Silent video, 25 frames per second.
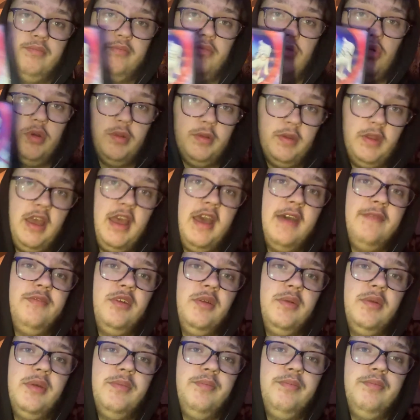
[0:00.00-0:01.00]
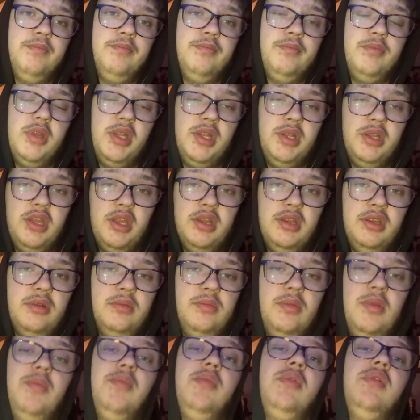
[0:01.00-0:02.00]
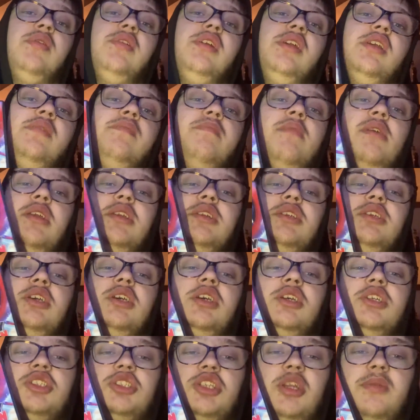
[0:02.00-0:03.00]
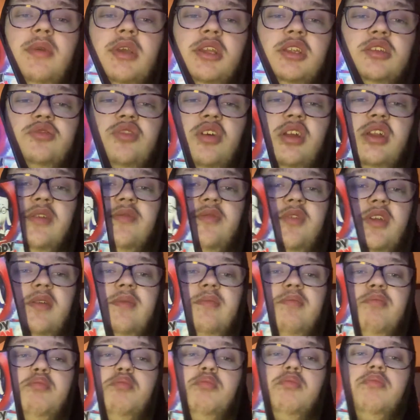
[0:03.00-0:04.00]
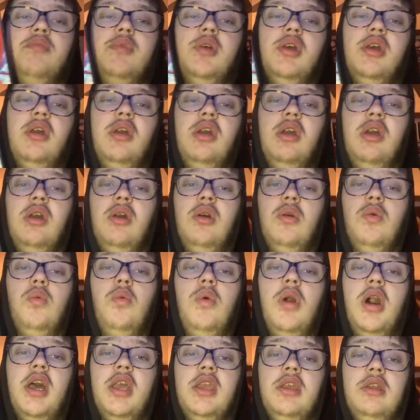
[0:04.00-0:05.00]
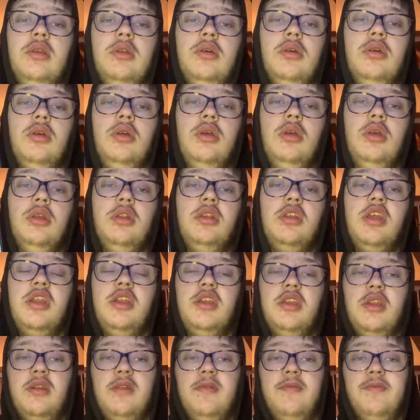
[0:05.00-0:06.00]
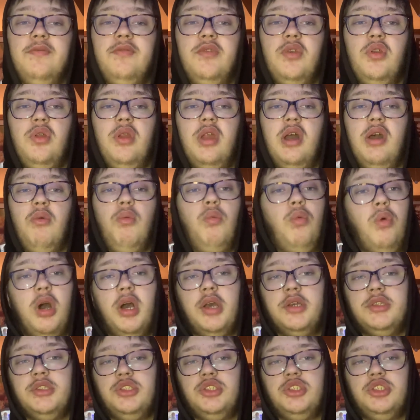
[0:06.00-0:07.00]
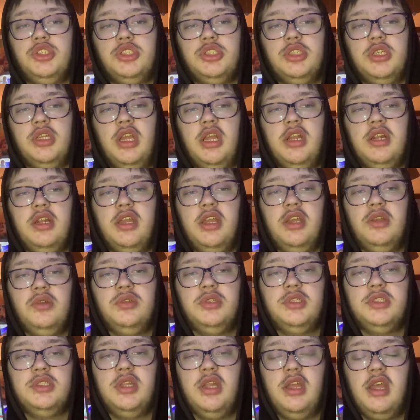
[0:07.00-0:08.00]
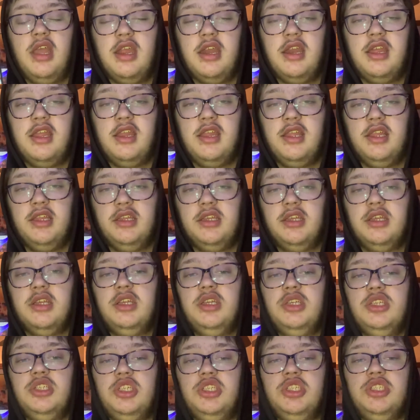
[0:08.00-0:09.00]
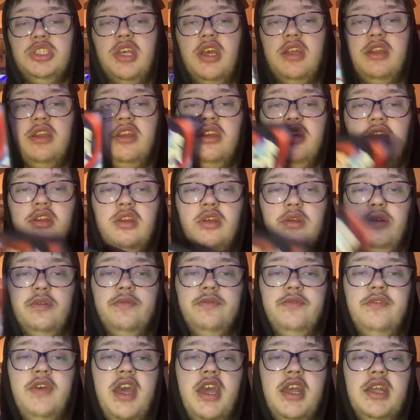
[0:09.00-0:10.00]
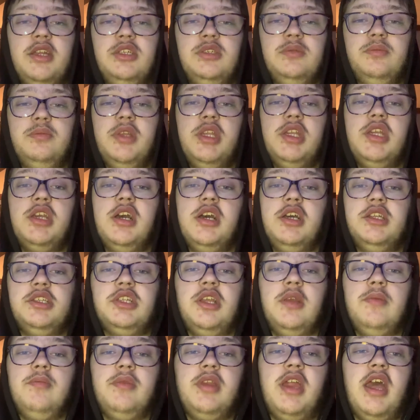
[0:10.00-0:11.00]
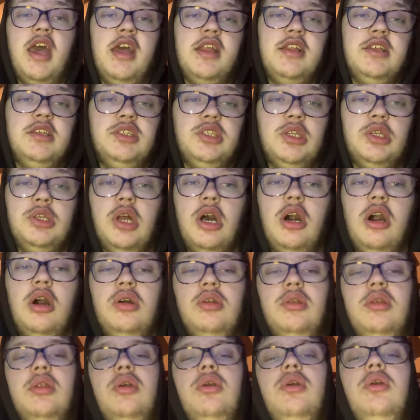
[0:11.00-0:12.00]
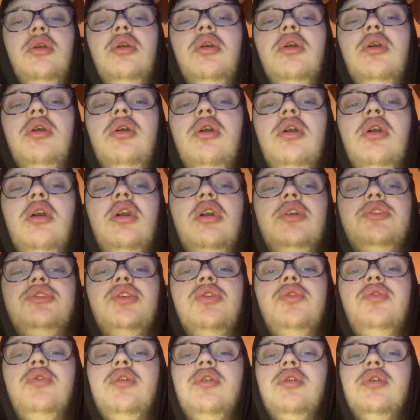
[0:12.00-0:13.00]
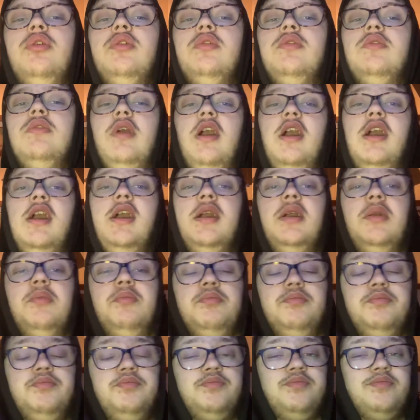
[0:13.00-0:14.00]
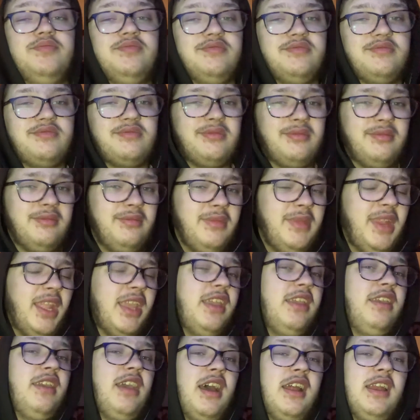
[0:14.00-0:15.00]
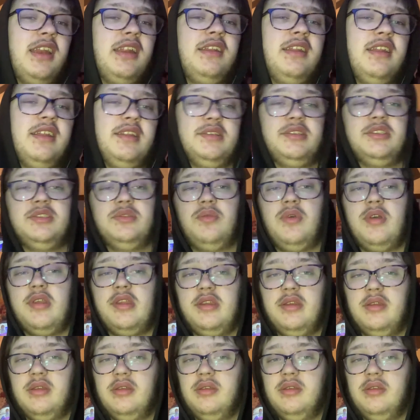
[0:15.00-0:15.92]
well, half of the beginning of the movie, he made, she makes fun of him white taking food at once, and there's and he she said they're fat because him dad is a dog. So um, kind of did like